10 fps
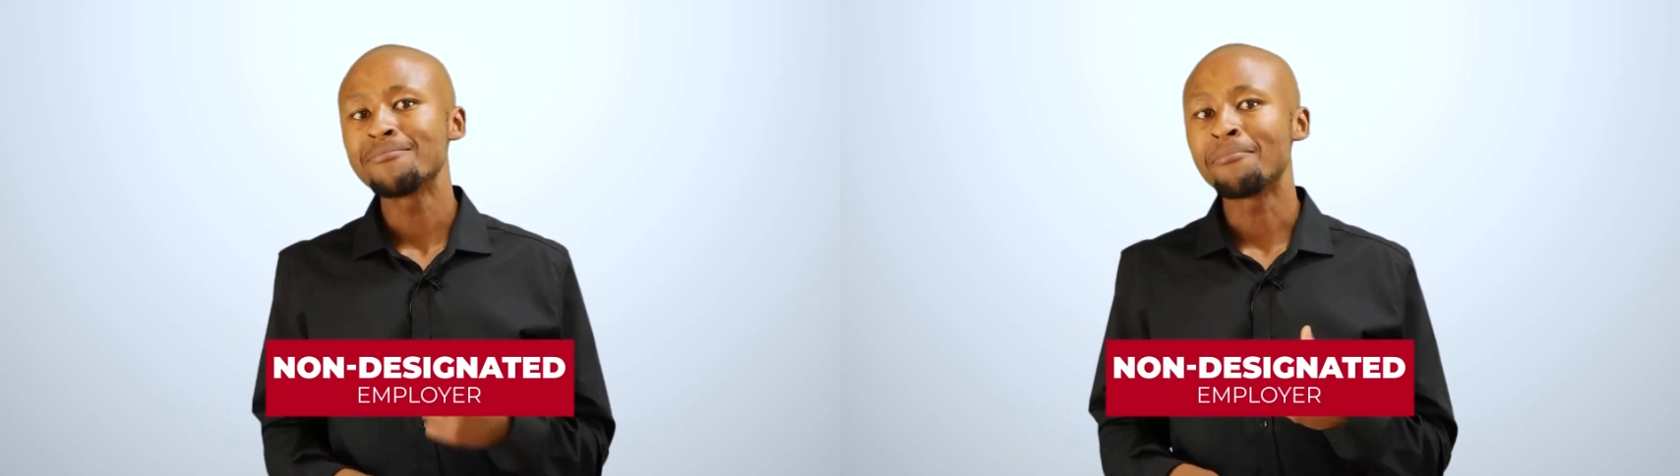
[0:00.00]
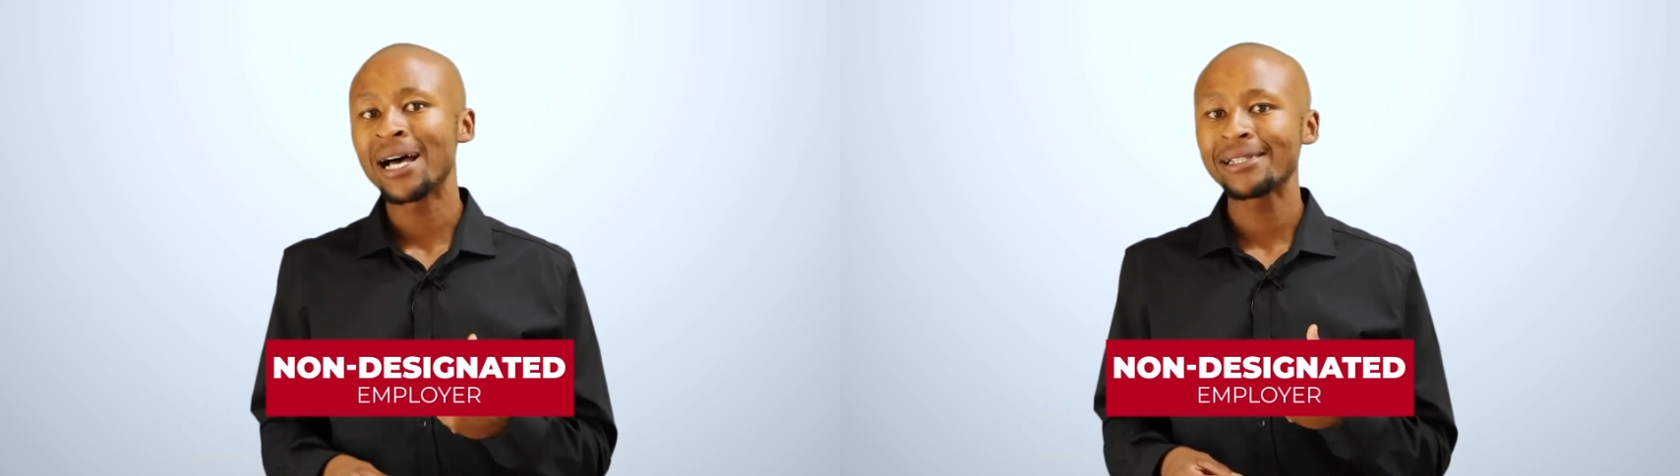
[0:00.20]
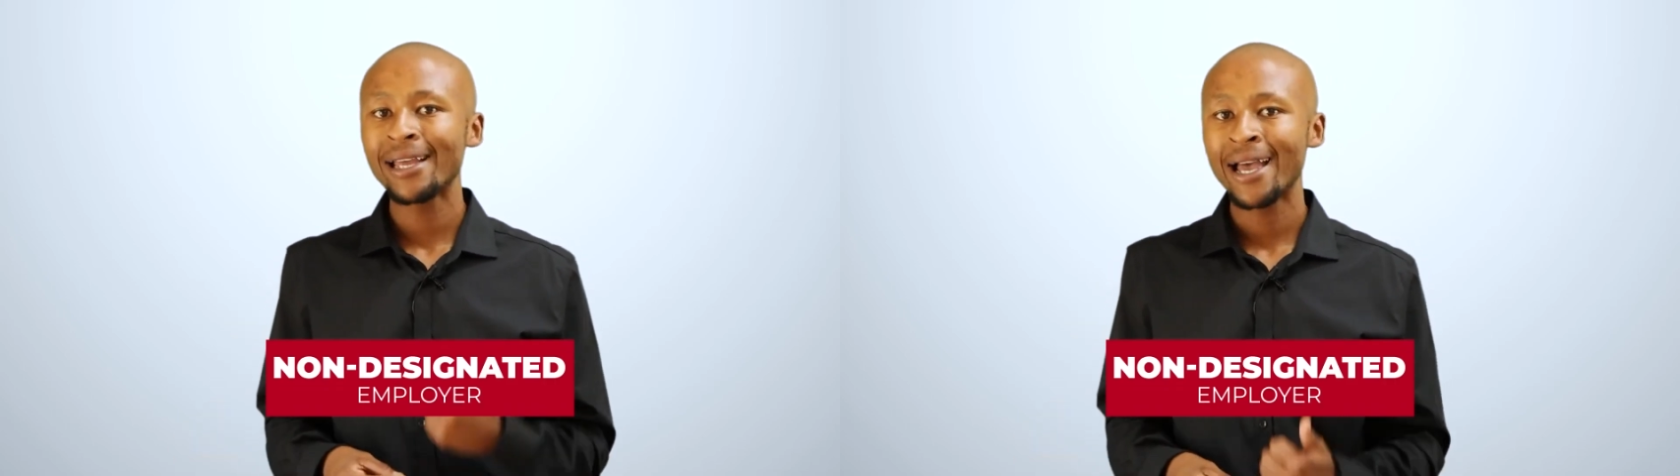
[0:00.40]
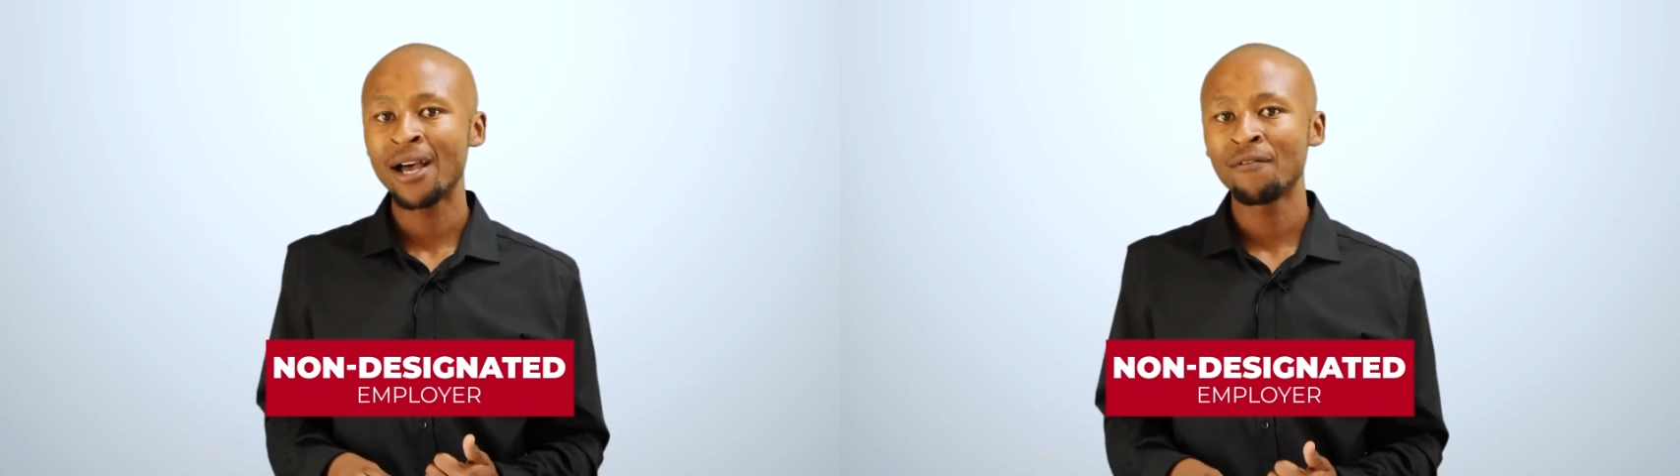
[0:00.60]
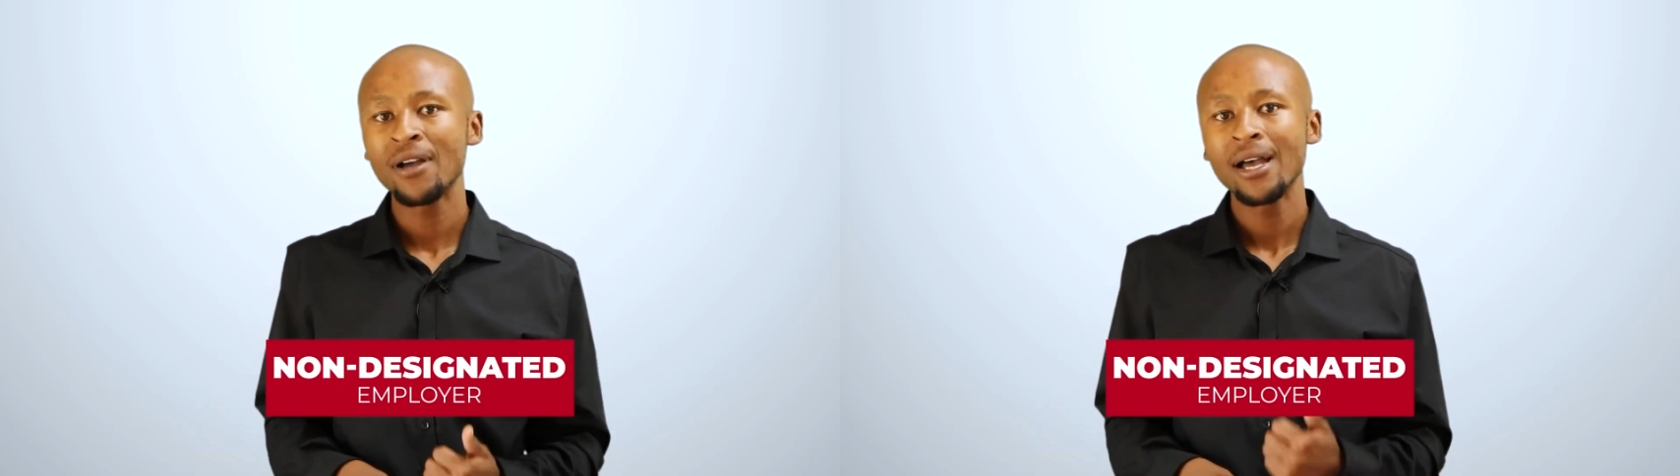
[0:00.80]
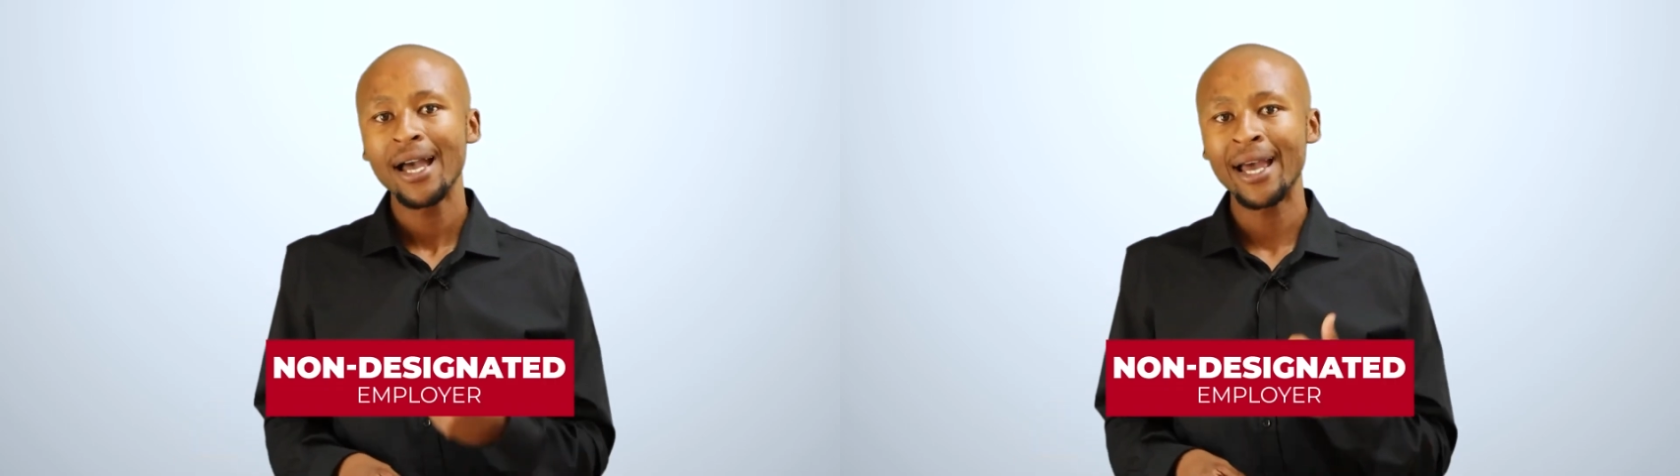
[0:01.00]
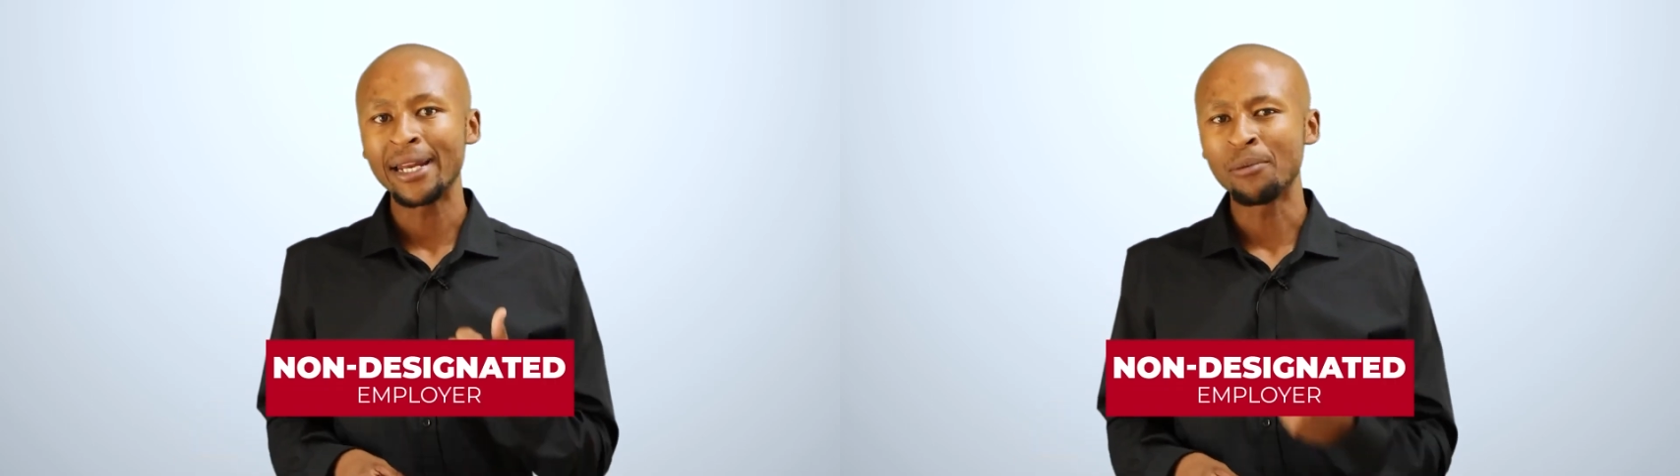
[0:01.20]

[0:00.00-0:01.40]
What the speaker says: must have an